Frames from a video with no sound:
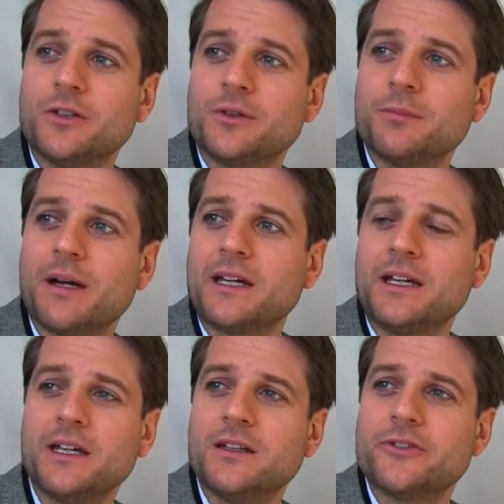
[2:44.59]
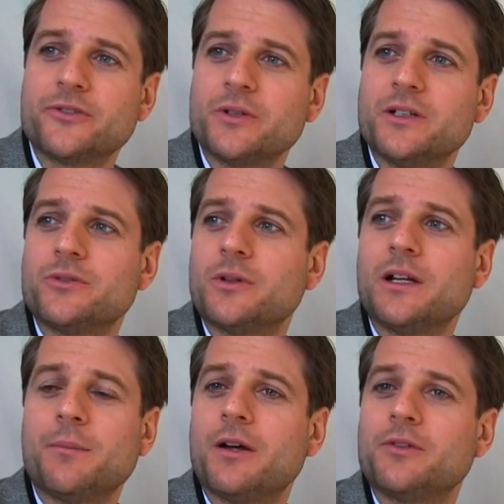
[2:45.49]
you know, the banking industry is
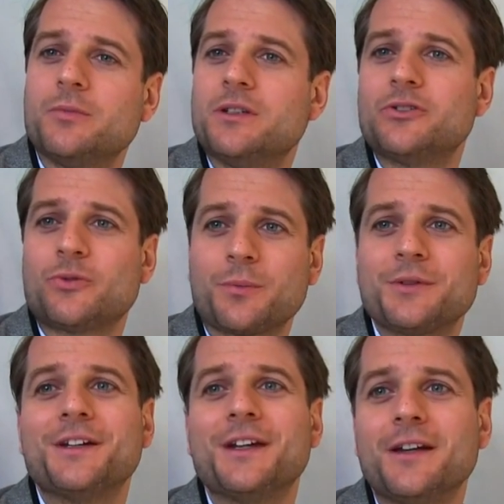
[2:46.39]
really about to be disrupted,